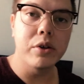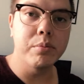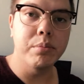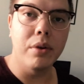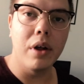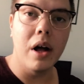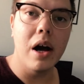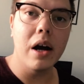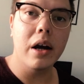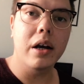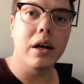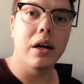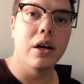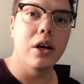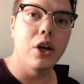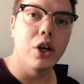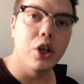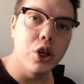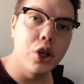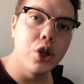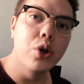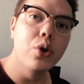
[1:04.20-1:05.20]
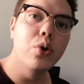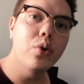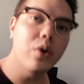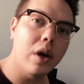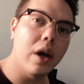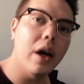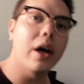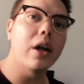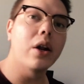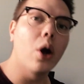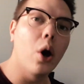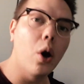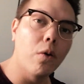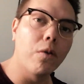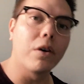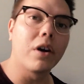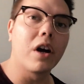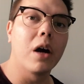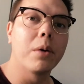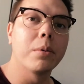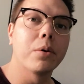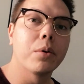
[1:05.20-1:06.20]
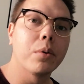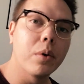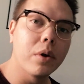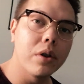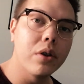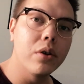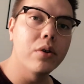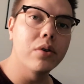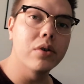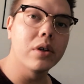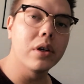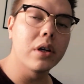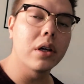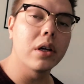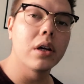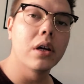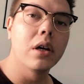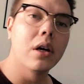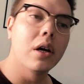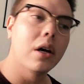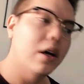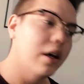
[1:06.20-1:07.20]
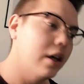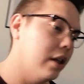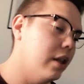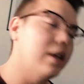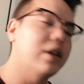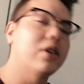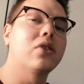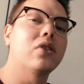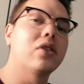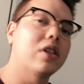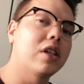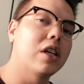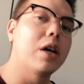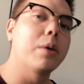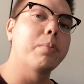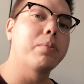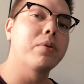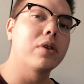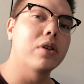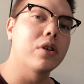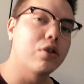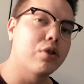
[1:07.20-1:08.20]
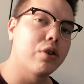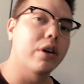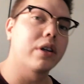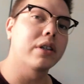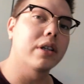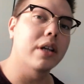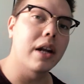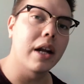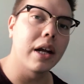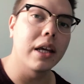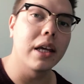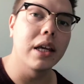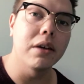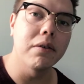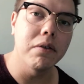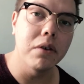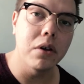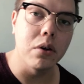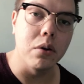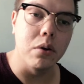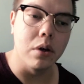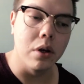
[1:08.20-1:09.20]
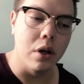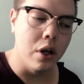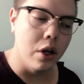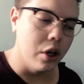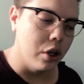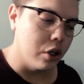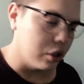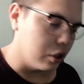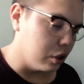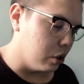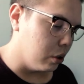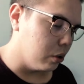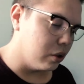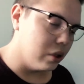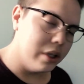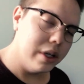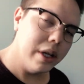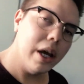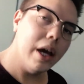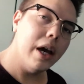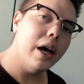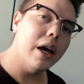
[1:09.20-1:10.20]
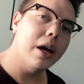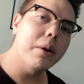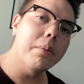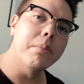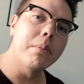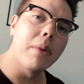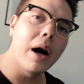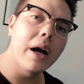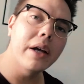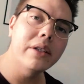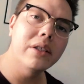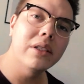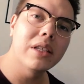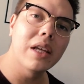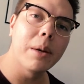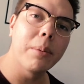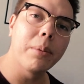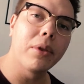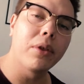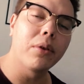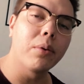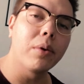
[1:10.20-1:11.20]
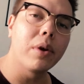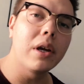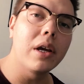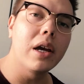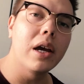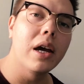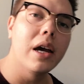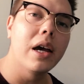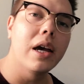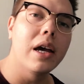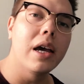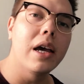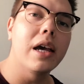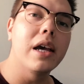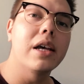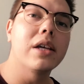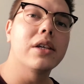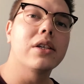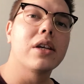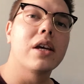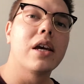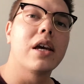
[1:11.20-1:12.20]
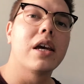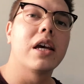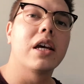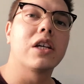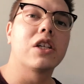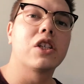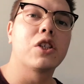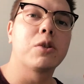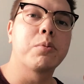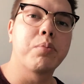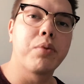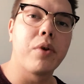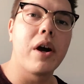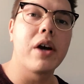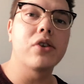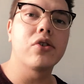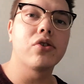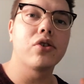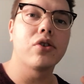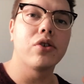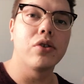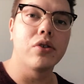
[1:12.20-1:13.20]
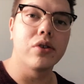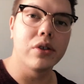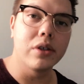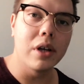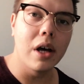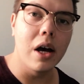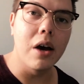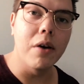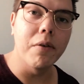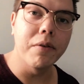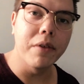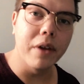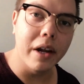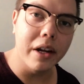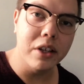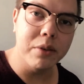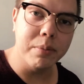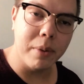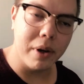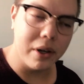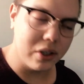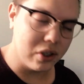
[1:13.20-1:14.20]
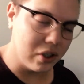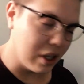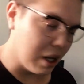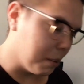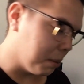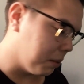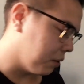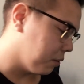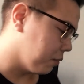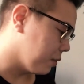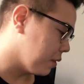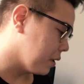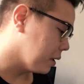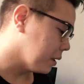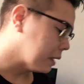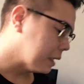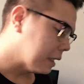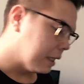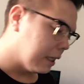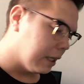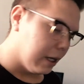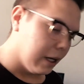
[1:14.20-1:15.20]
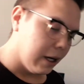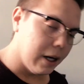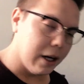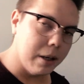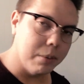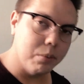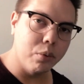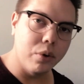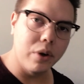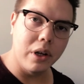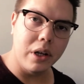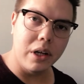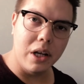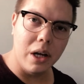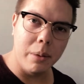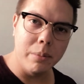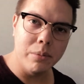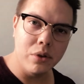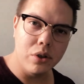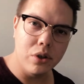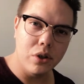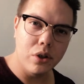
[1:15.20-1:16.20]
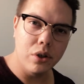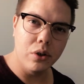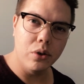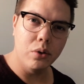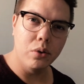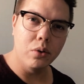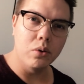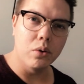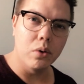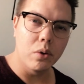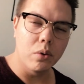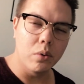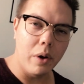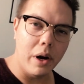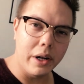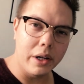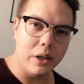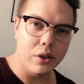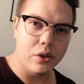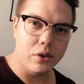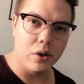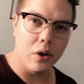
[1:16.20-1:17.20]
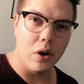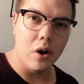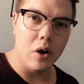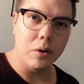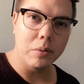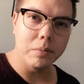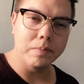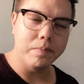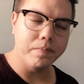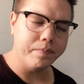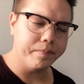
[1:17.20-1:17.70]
block, you can overcome it with using these tips and tricks that I give you. So today, my step 3 is express yourself. That is my step 3. When it comes to writing a song,